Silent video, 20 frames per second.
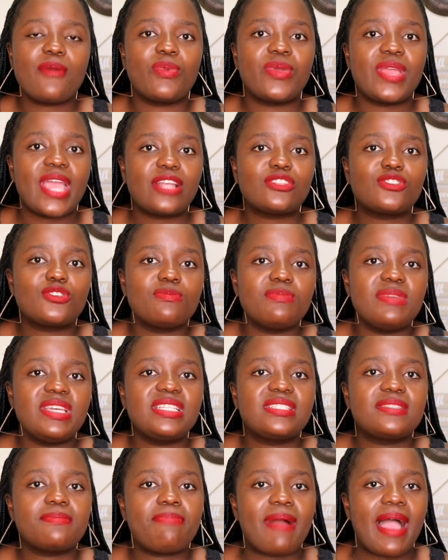we had to
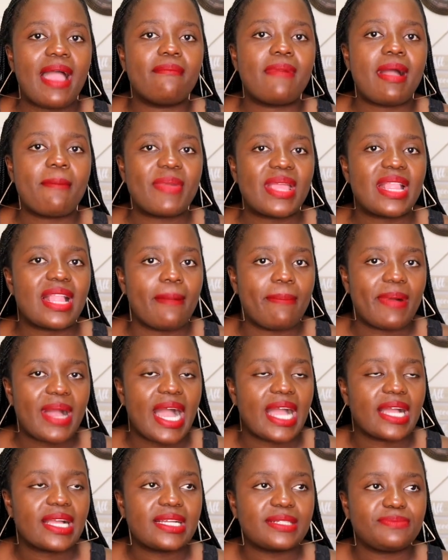meet by Mabitla
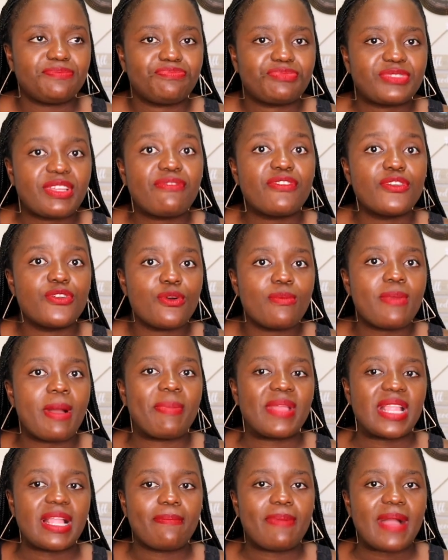Park. If you know
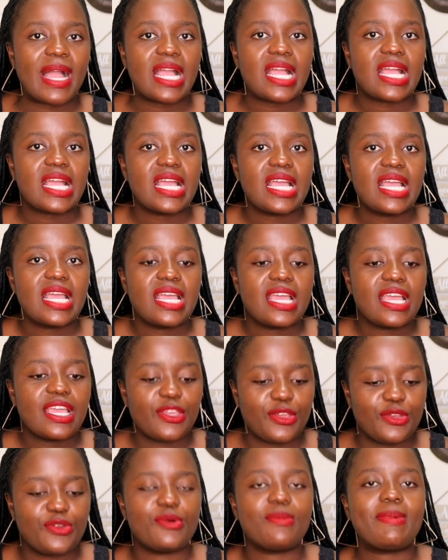Mabitla Park,
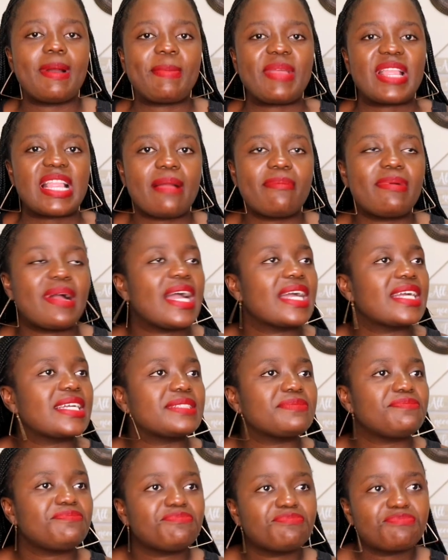you know Mabitla
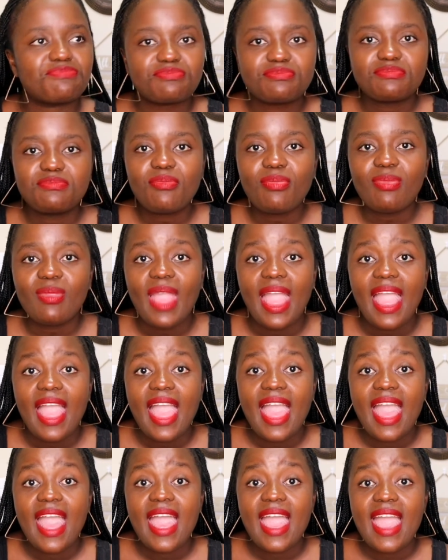Park.
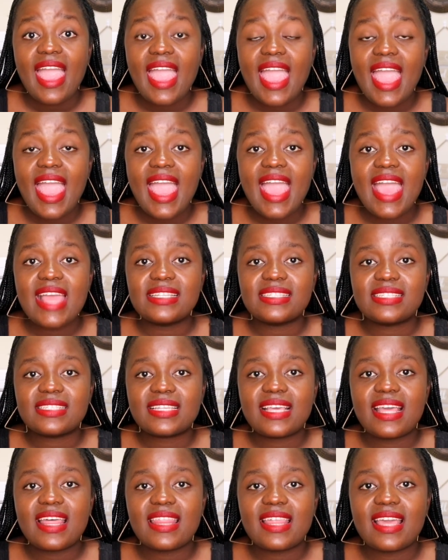And
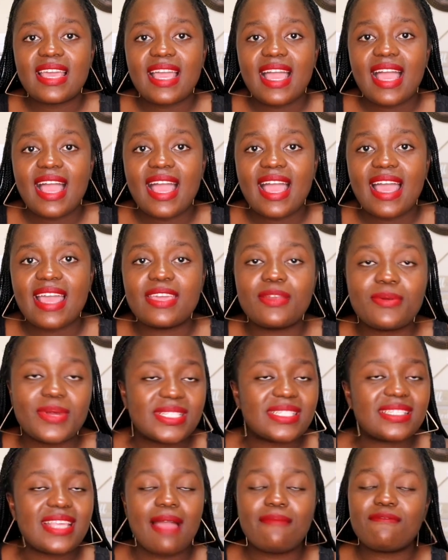it
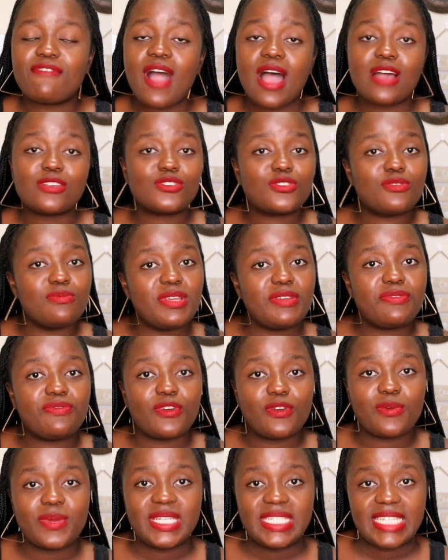was time for us to meet
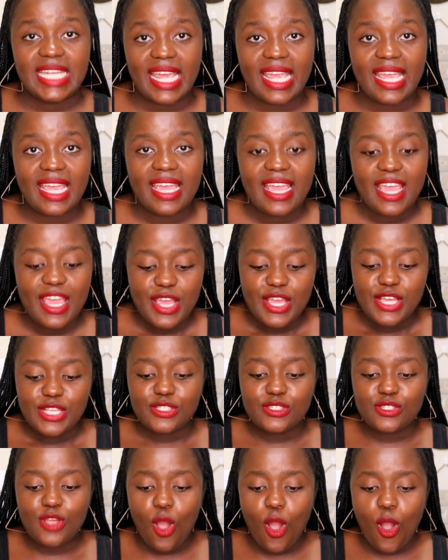following day.
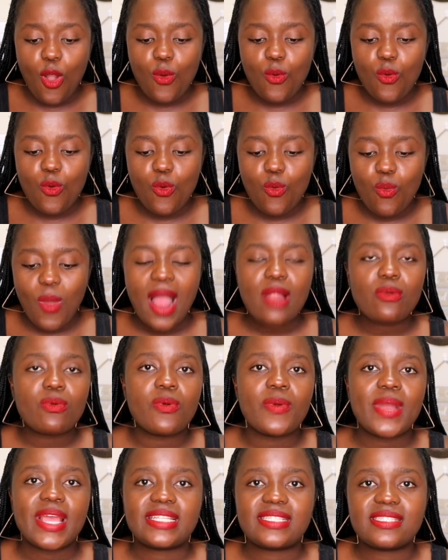So while
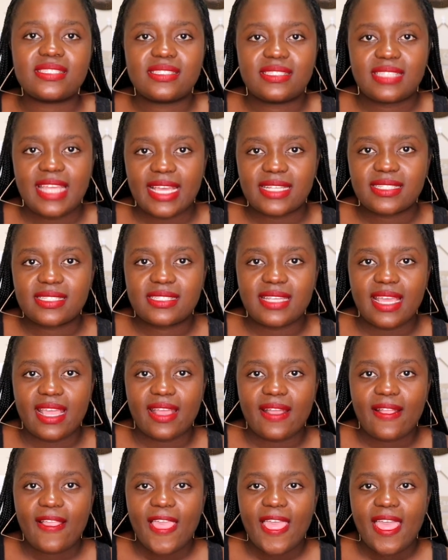we were
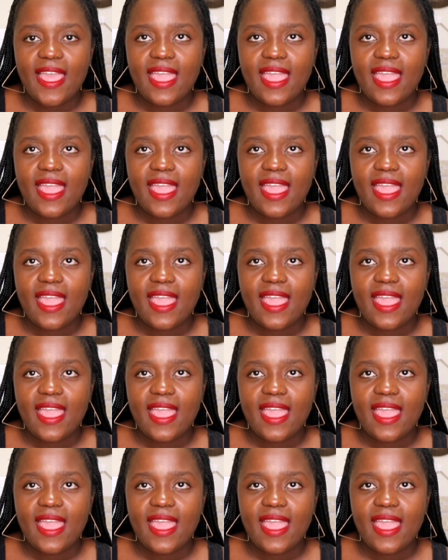texting,